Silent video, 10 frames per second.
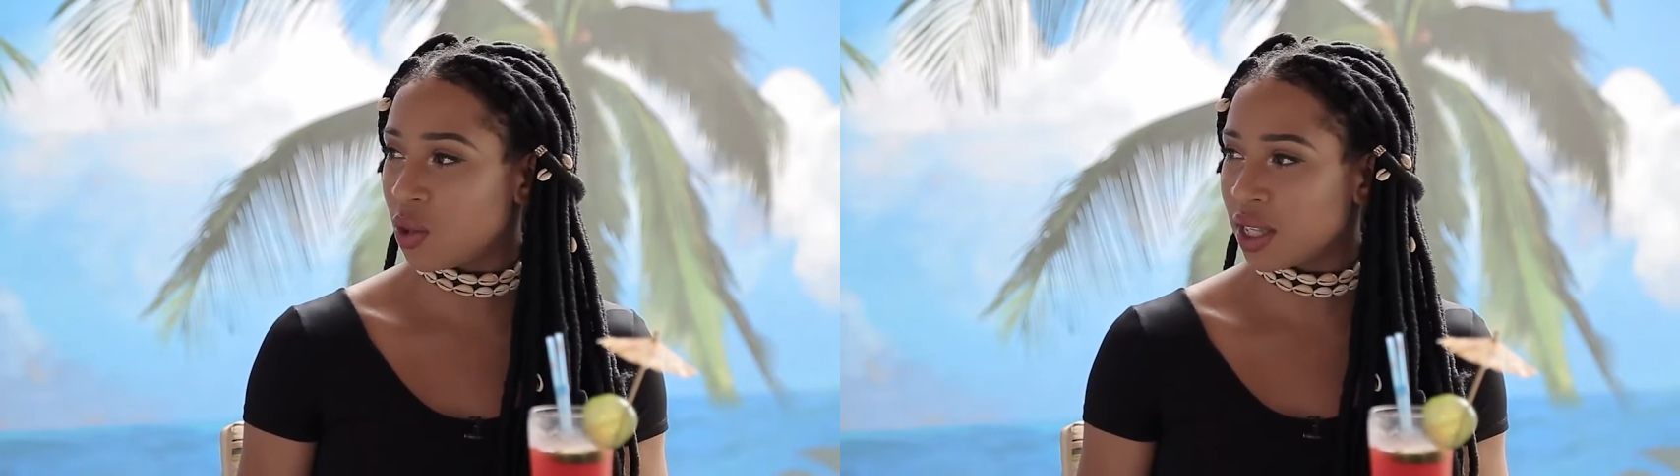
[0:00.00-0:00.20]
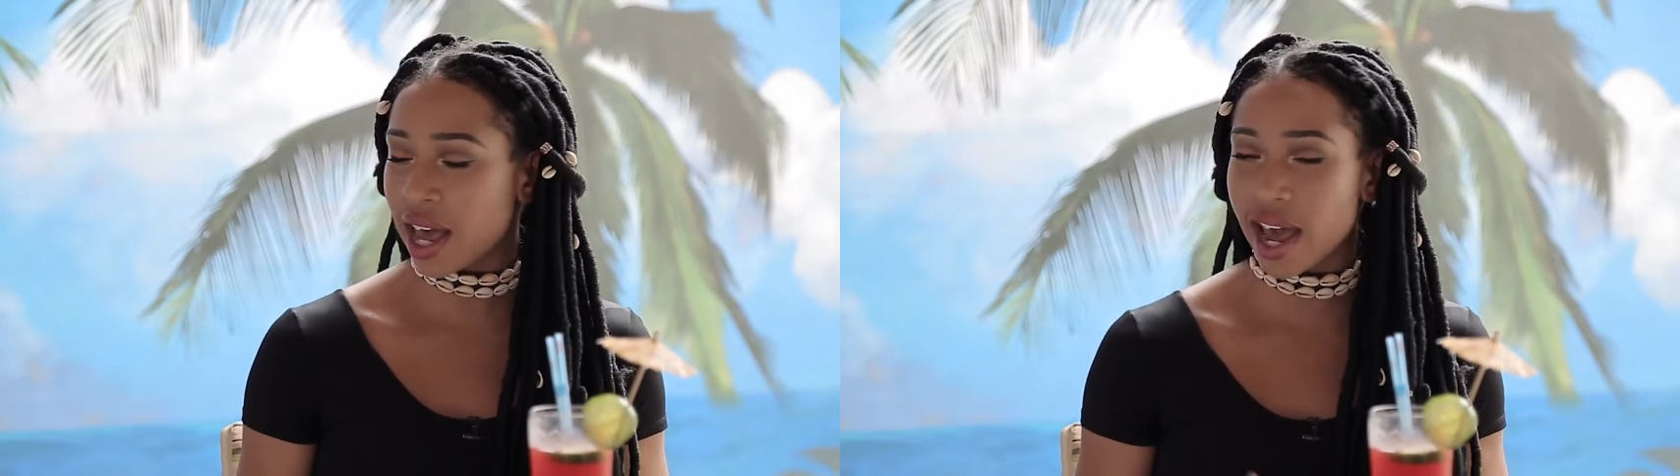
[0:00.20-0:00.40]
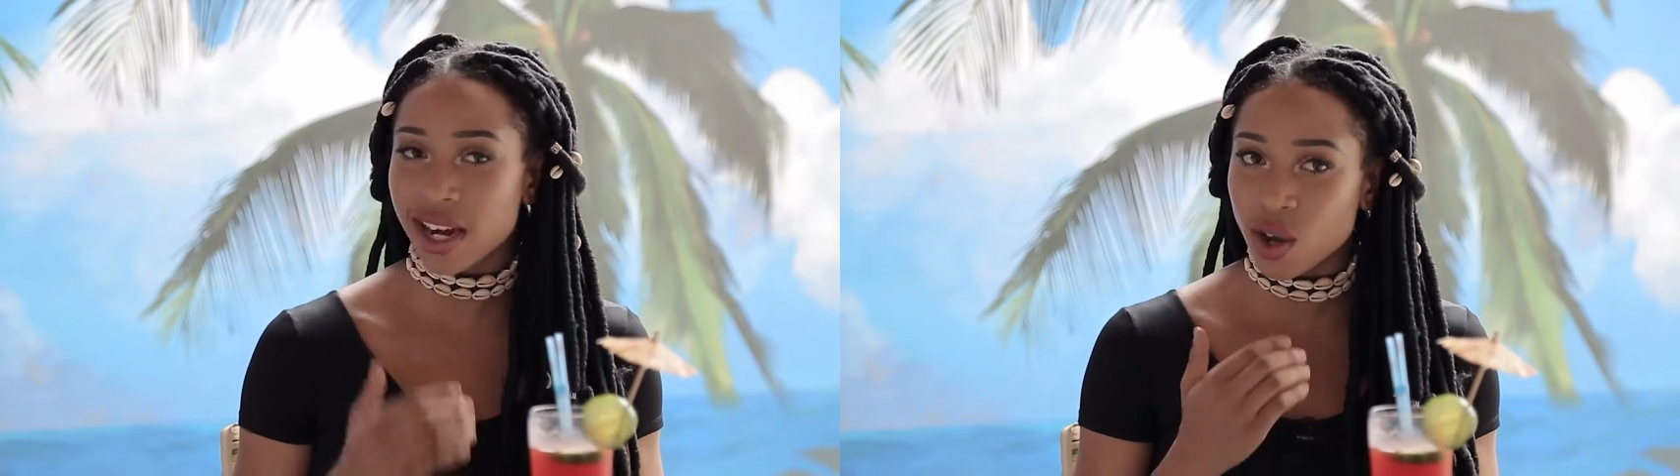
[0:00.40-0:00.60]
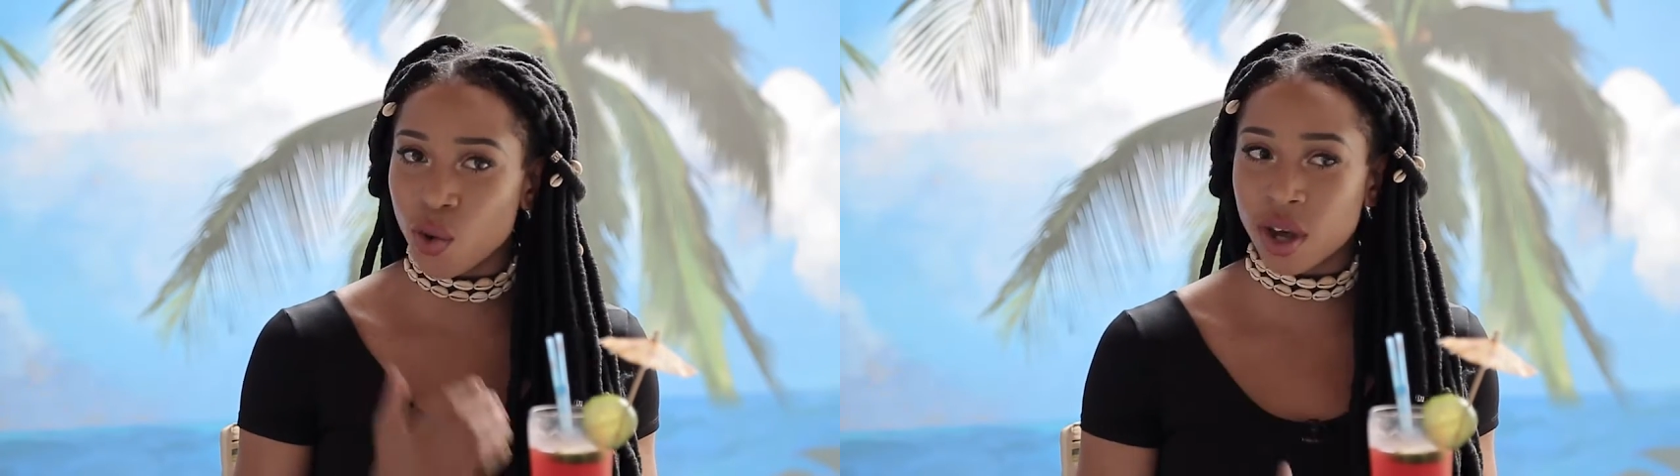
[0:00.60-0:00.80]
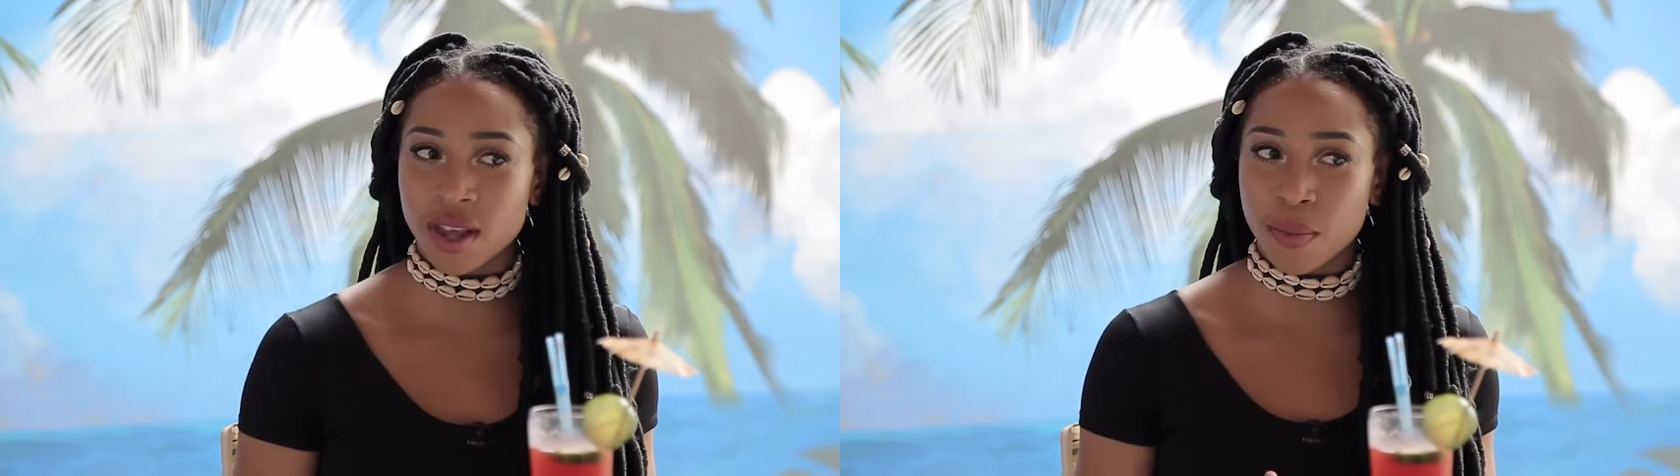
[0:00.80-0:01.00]
Is there
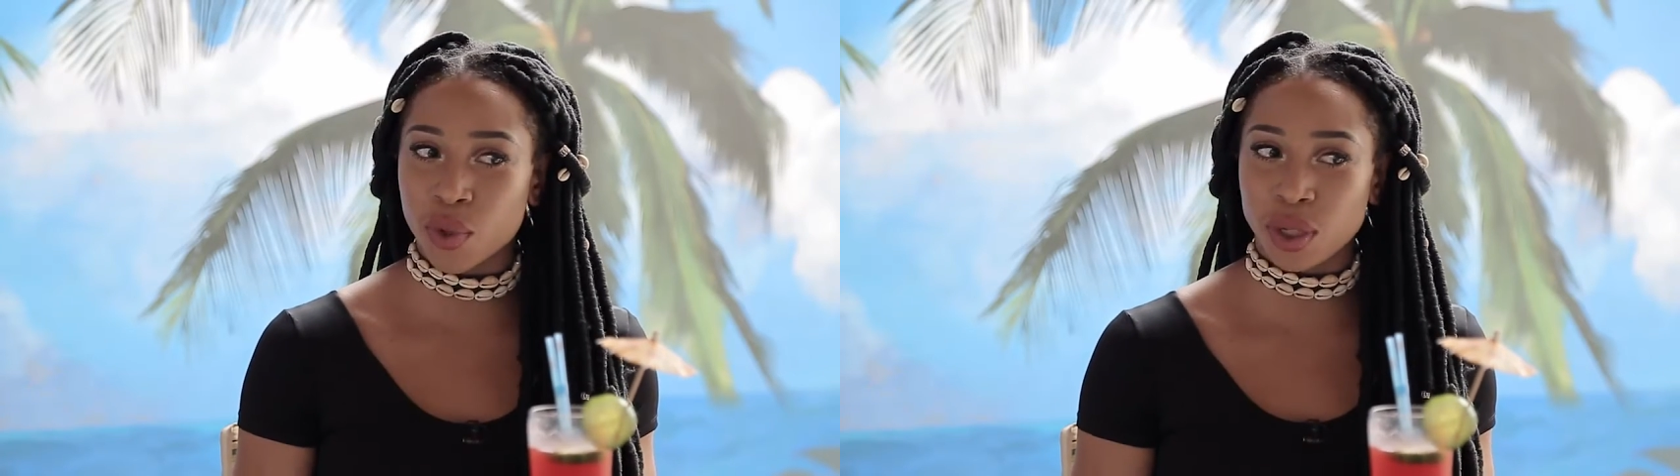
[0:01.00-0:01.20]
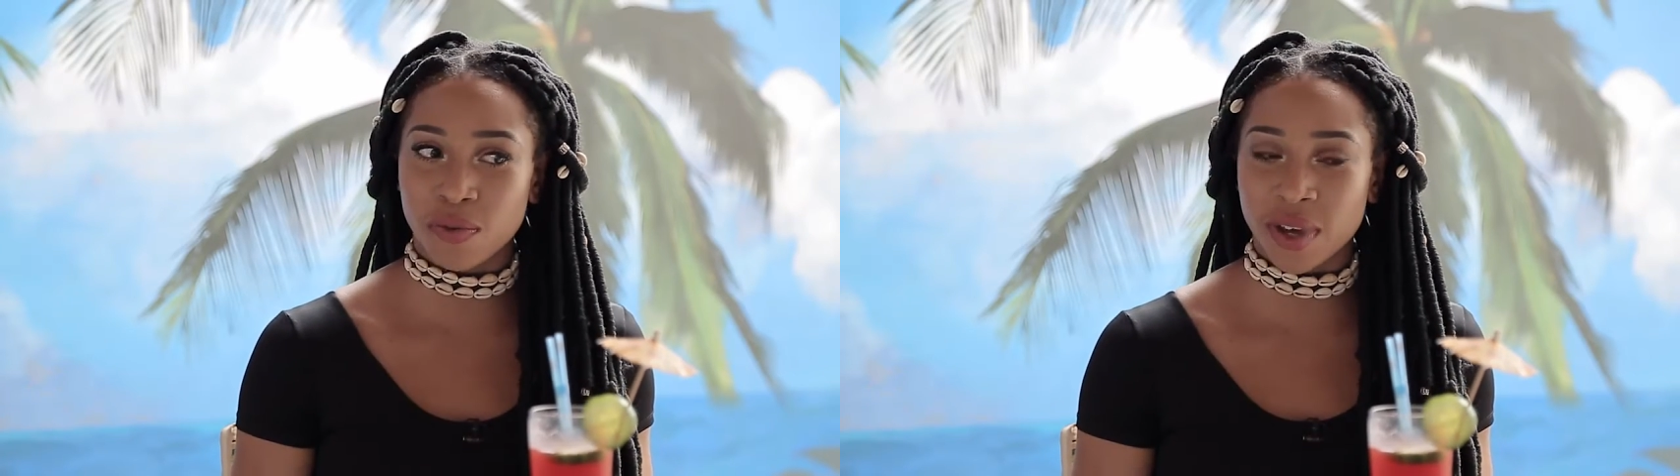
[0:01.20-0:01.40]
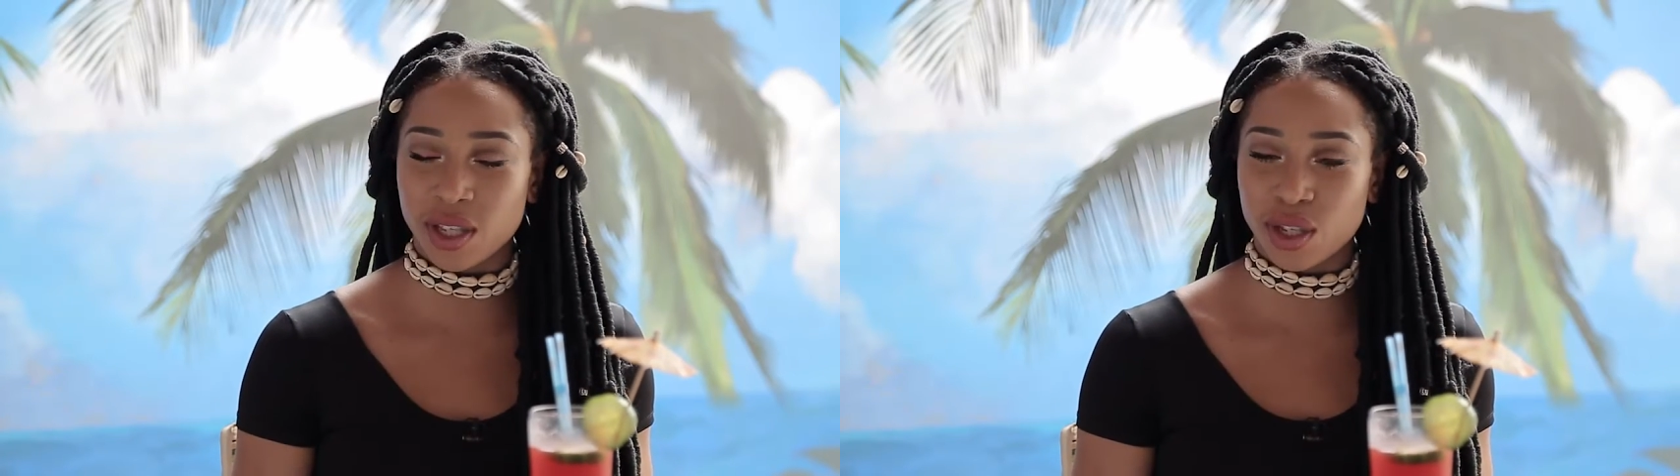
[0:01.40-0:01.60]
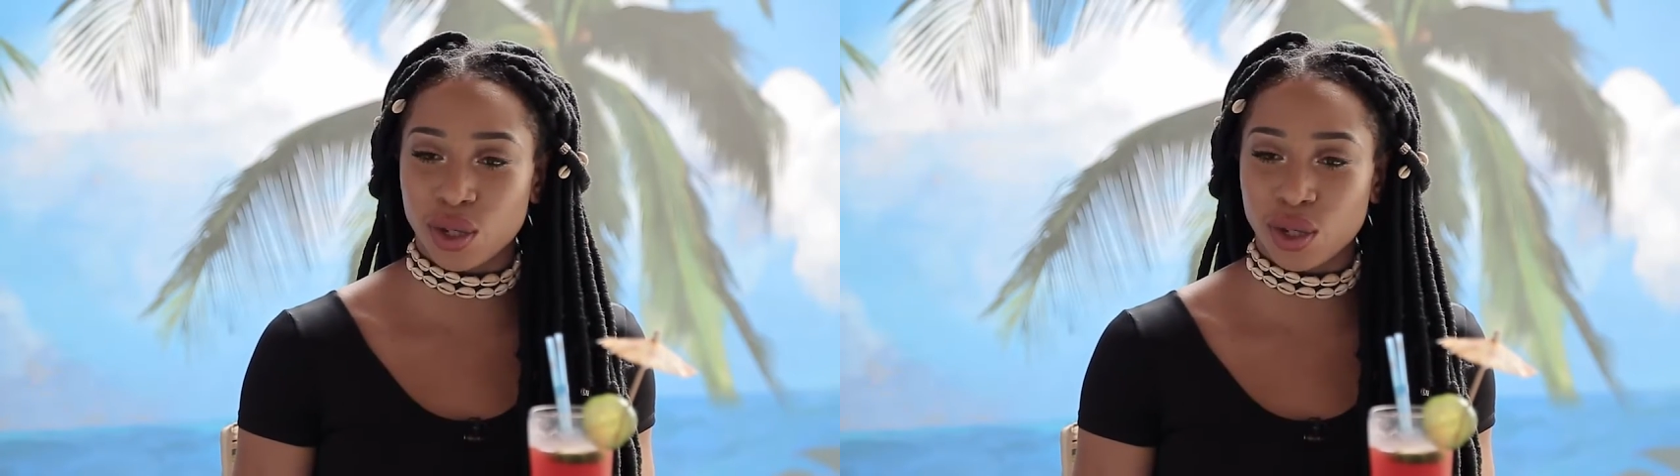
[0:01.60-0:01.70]
anyone that motivates